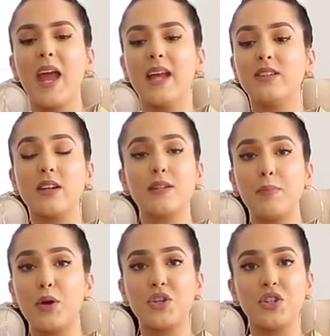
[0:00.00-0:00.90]
It
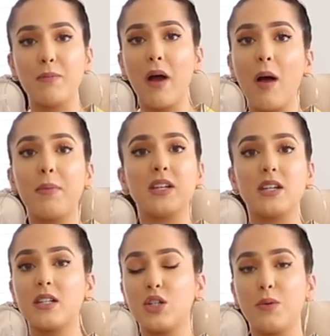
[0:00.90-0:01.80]
doesn't push them up, it
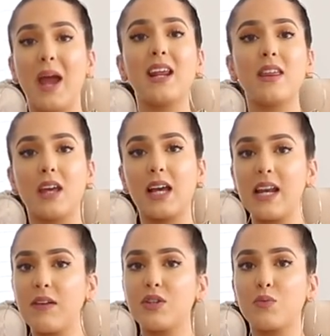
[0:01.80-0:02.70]
doesn't do anything
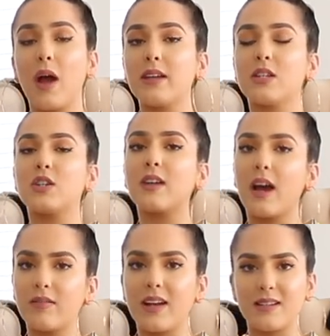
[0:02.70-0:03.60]
cleavage wise, it just
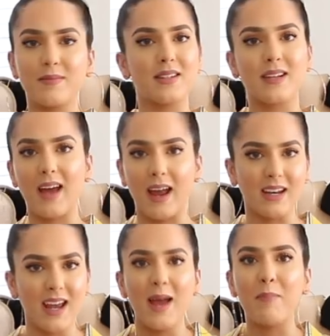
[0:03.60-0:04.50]
kind of lets them sit
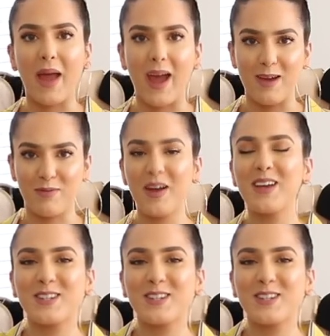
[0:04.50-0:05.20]
and behave.